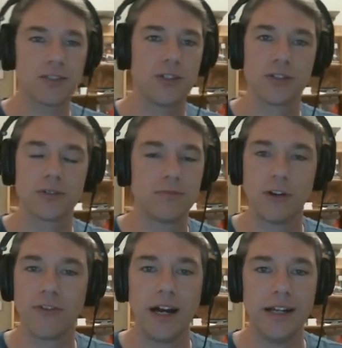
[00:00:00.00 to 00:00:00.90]
just,
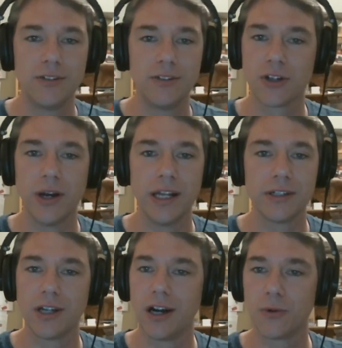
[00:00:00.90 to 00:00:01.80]
you're fine. Just go ahead
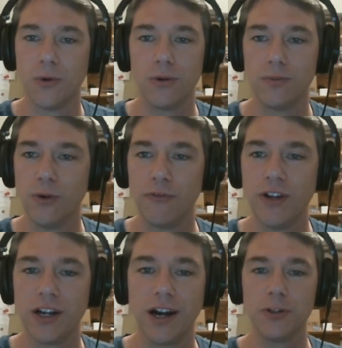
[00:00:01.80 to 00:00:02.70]
and talk. We'll
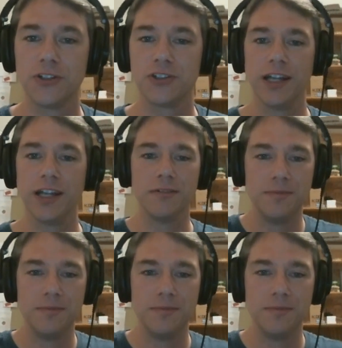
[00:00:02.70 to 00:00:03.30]
figure out what you're saying.